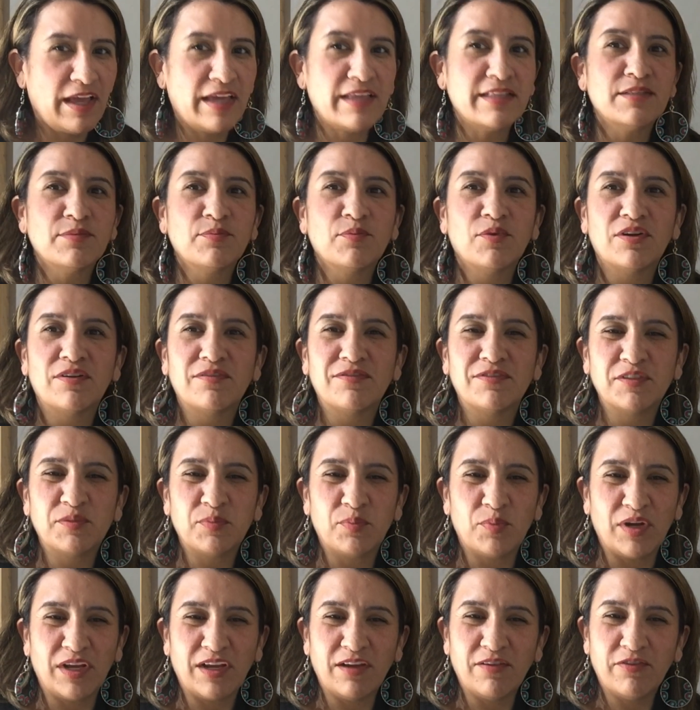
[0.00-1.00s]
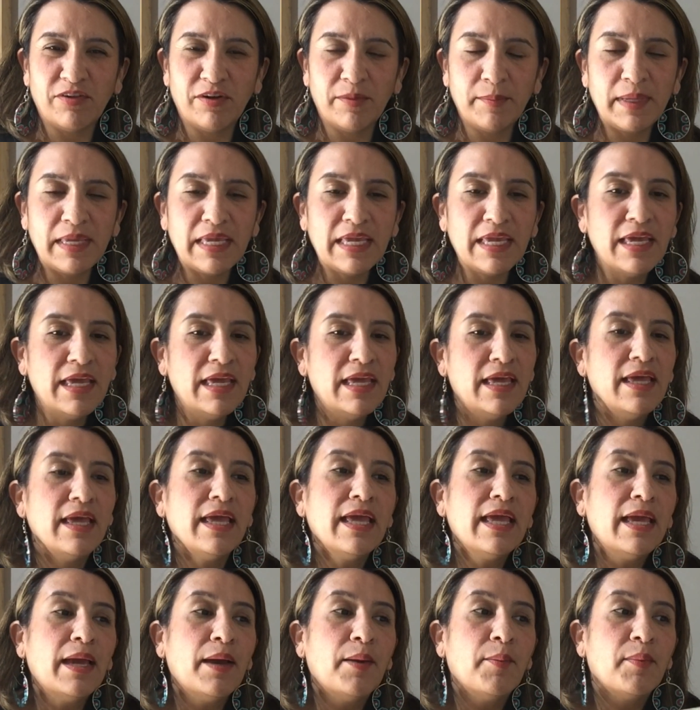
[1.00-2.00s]
It's more of spring for me.
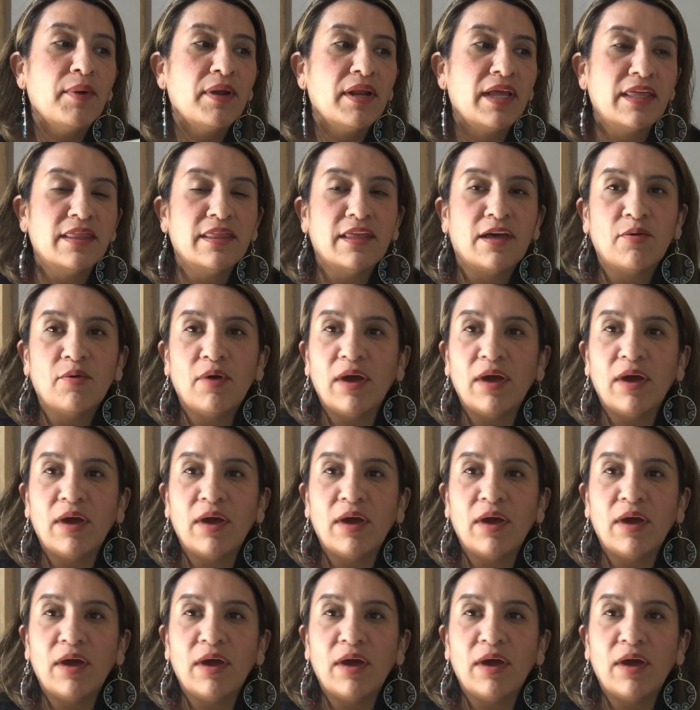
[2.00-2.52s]
But I thought,